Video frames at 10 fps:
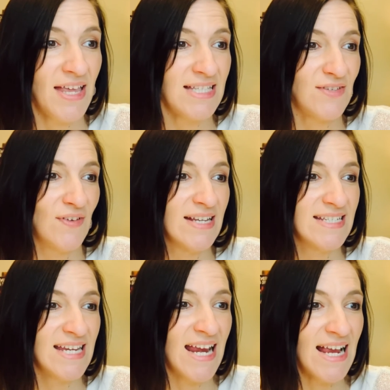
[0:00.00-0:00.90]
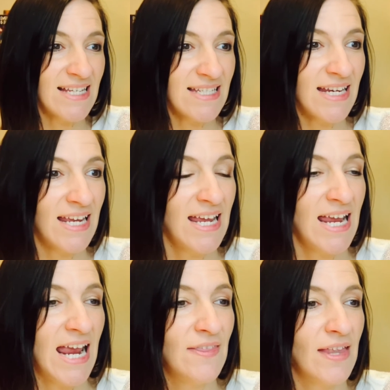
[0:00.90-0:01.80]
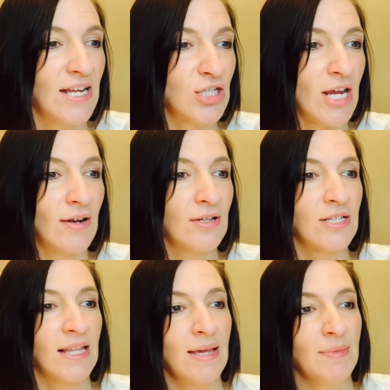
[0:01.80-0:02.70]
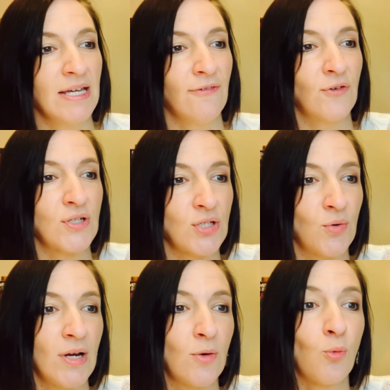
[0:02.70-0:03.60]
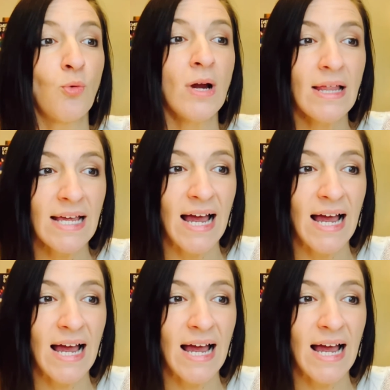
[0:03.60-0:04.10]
That's fantastic fantastic. And then a shout out to Limea for scoring really